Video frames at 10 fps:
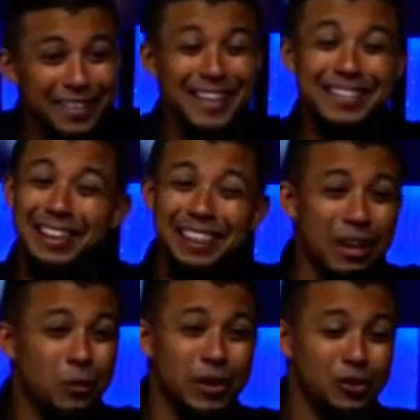That's the
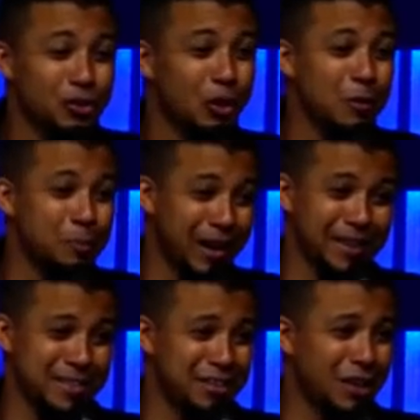thing when you start
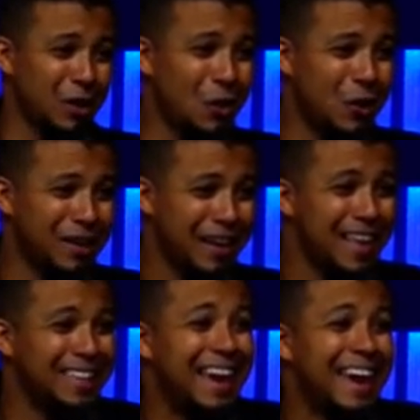praising the Lord.
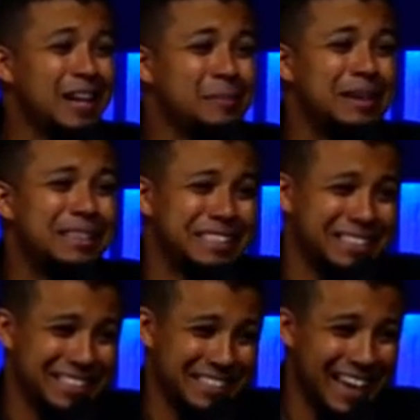The enemy
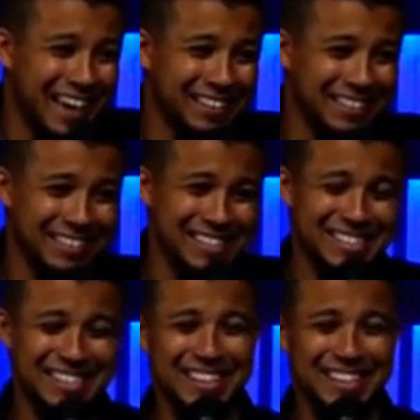scatters.